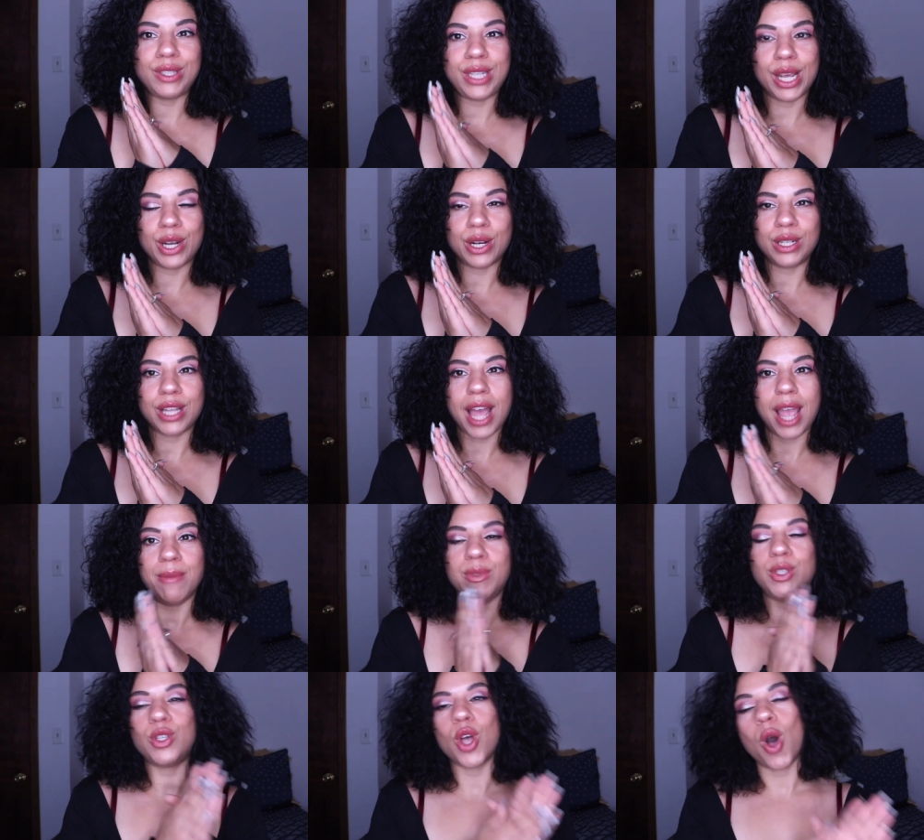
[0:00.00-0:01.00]
Standard
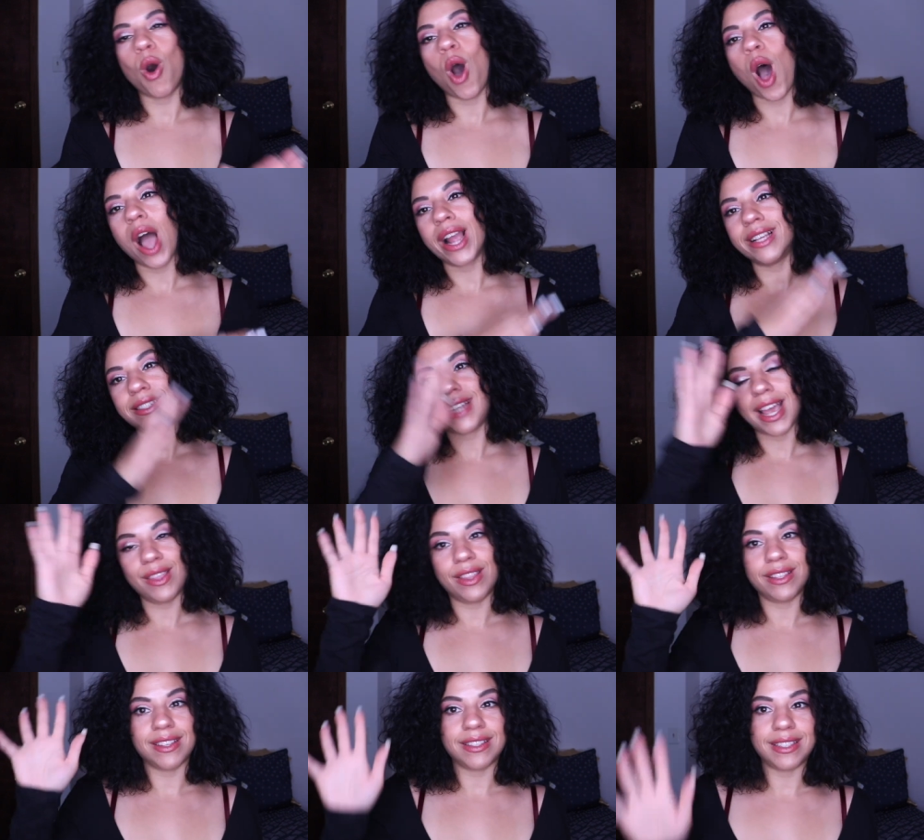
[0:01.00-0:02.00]
Time. So August
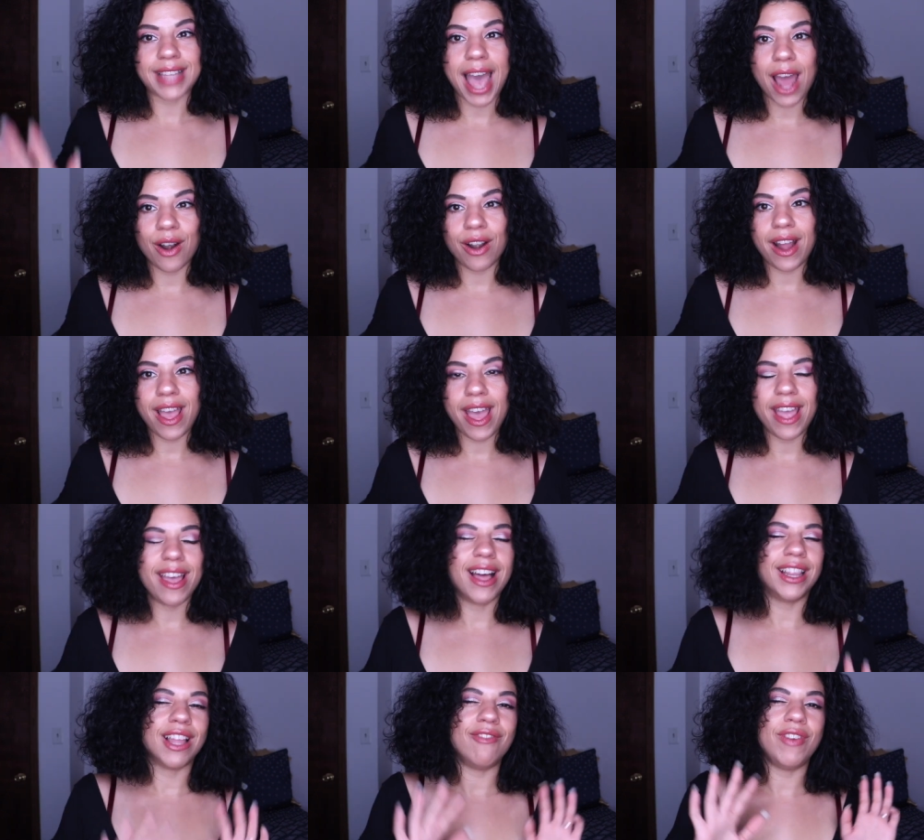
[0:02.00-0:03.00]
10th is a Saturday,
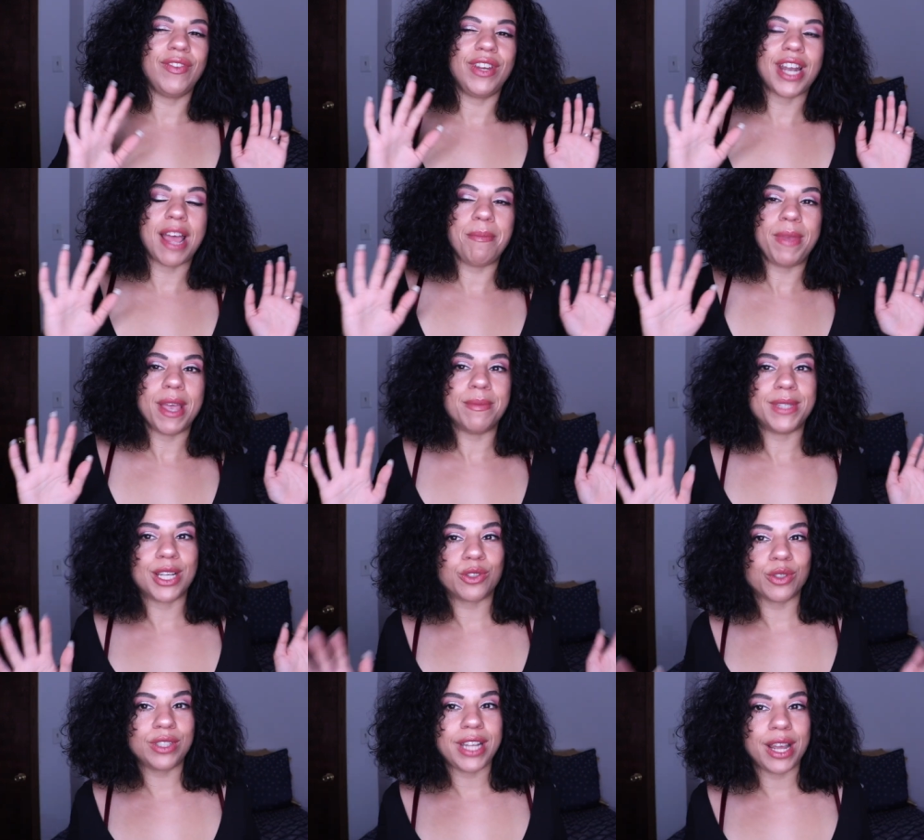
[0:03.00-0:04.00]
11.59 p.m.
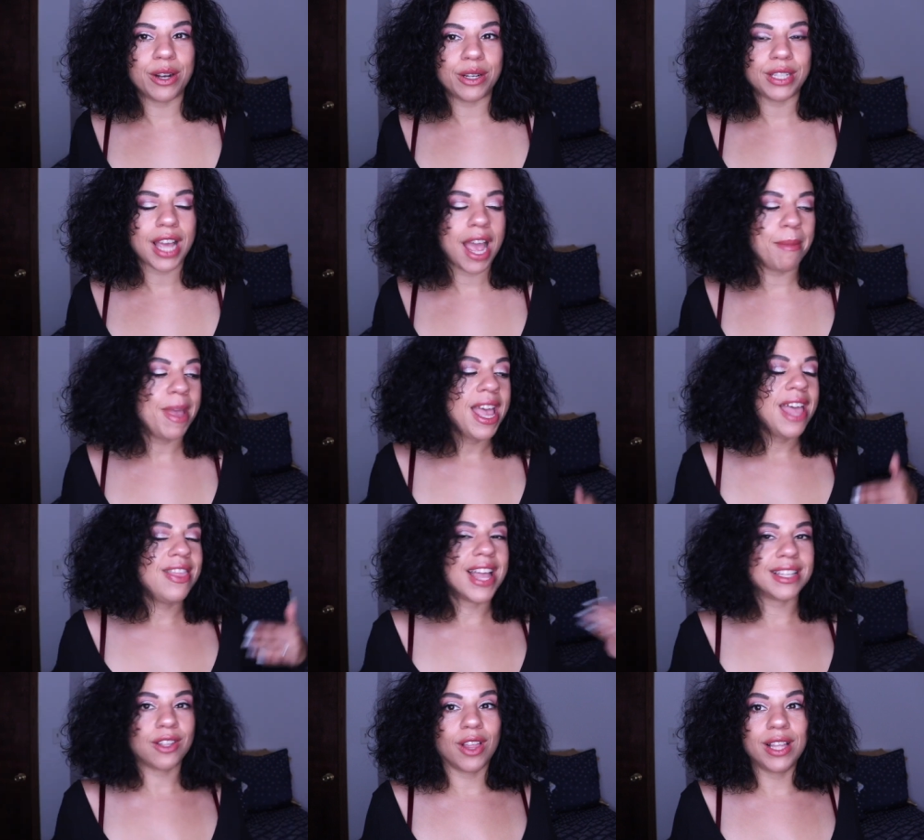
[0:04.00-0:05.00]
Central Standard Time.
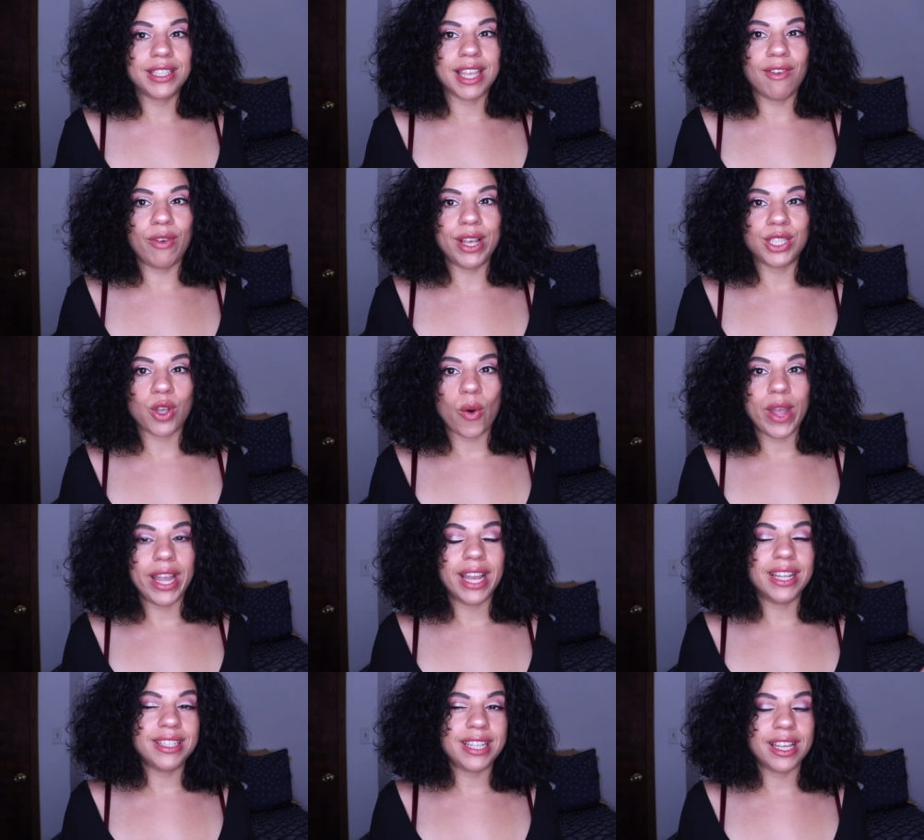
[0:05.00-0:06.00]
That's how long this giveaway is
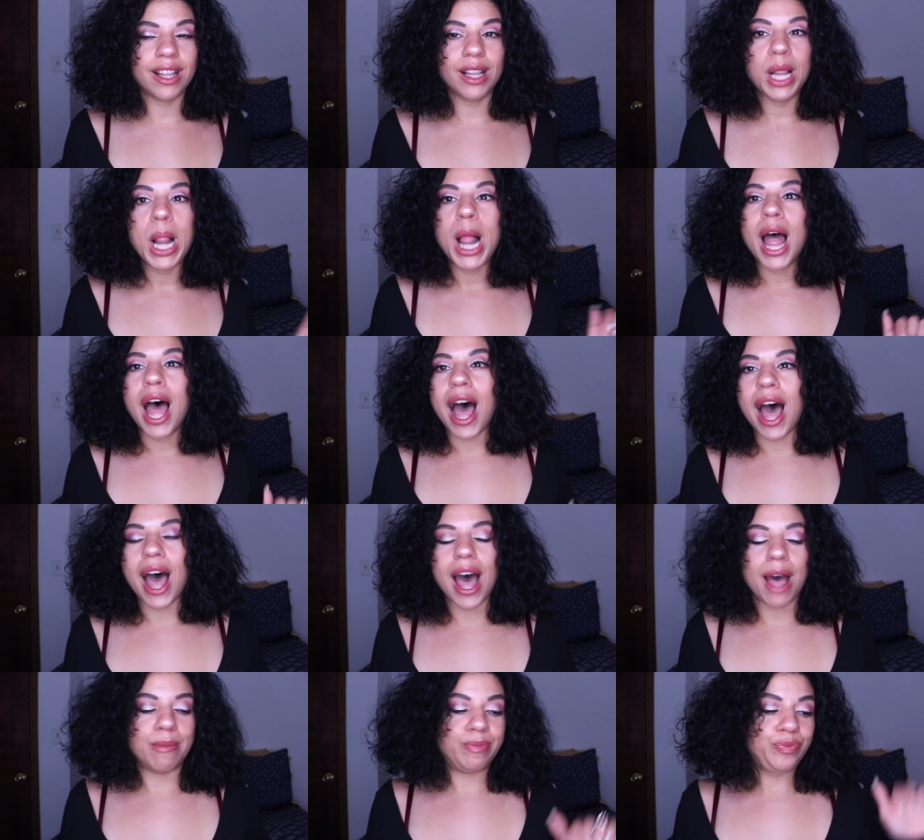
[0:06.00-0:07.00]
going until,
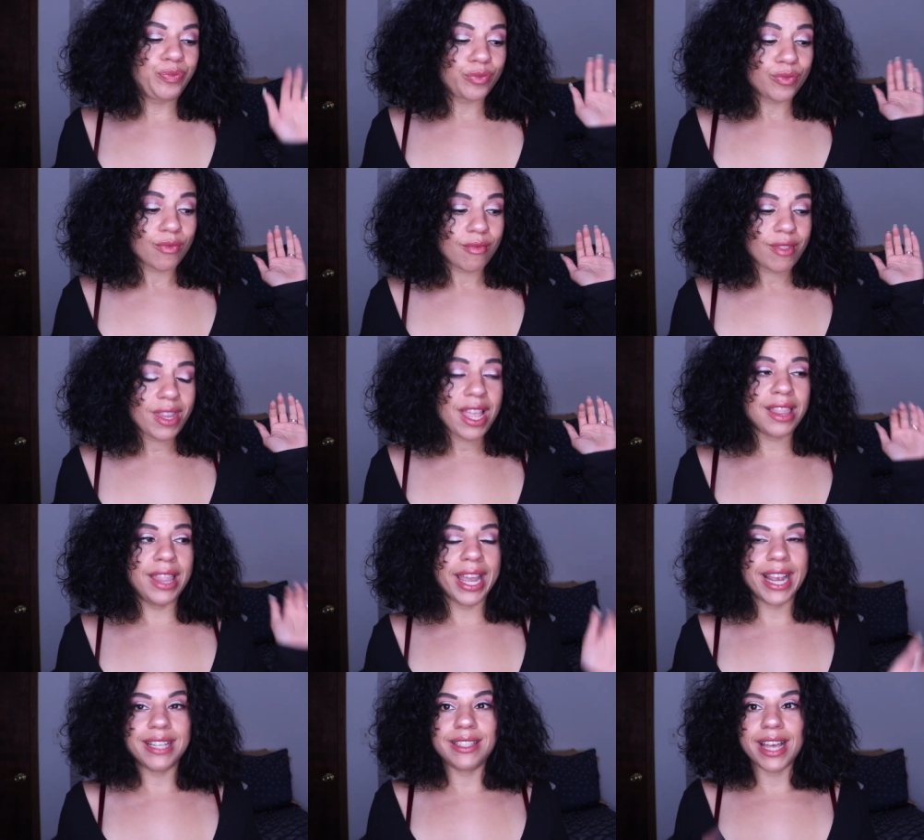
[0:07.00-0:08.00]
um,
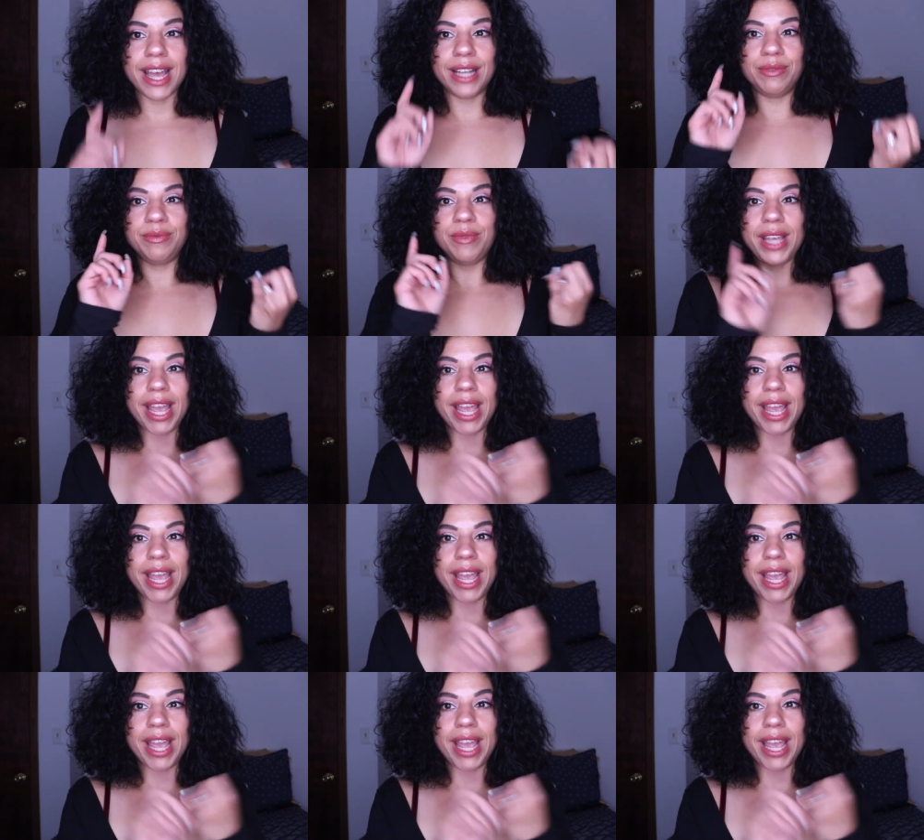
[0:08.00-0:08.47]
like I said,